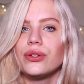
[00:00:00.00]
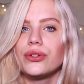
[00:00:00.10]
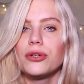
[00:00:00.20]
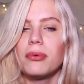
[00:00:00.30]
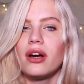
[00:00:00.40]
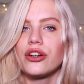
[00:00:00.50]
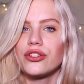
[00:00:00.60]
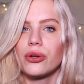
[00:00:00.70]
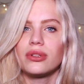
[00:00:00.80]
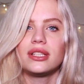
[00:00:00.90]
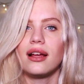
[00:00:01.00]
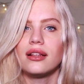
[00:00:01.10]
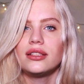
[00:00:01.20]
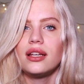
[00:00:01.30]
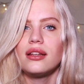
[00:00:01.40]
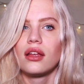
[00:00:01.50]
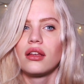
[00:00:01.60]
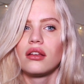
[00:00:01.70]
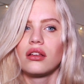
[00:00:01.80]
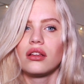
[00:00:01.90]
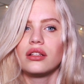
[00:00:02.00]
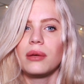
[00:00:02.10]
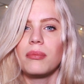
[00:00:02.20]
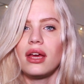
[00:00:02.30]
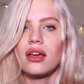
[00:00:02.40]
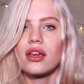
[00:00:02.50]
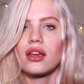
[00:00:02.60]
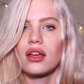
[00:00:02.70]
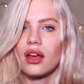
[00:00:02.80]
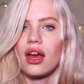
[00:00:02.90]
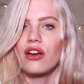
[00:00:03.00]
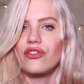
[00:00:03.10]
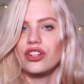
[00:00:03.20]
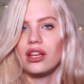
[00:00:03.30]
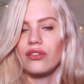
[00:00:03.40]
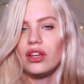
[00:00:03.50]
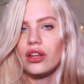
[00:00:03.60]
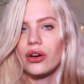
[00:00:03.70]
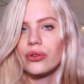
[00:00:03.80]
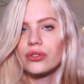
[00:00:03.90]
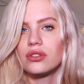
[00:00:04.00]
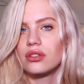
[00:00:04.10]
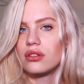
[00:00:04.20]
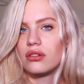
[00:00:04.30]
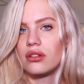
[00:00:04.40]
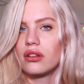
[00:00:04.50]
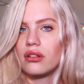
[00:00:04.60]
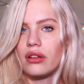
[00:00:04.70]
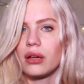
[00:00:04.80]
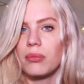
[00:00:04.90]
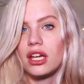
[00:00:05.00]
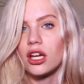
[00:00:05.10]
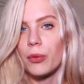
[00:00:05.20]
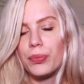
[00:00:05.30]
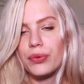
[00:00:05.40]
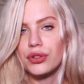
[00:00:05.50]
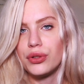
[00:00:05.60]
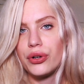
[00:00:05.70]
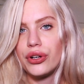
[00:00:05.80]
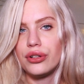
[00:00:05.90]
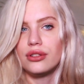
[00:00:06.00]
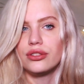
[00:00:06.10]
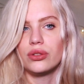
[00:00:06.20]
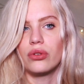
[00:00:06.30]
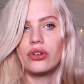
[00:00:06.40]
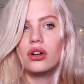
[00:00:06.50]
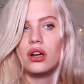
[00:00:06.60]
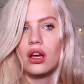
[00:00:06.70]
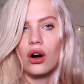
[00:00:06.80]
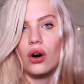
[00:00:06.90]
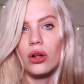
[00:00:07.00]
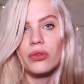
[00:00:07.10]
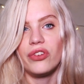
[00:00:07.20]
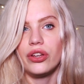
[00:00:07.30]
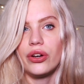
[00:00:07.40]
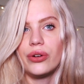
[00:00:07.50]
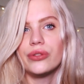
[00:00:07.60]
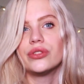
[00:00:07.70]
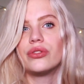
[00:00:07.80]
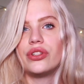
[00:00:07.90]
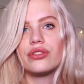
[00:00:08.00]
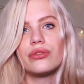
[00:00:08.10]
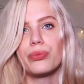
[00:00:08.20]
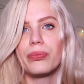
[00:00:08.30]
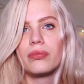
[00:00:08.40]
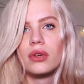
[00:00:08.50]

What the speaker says: YouTuber are so talented. They make everyday videos, like makeup tutorials or haul videos or just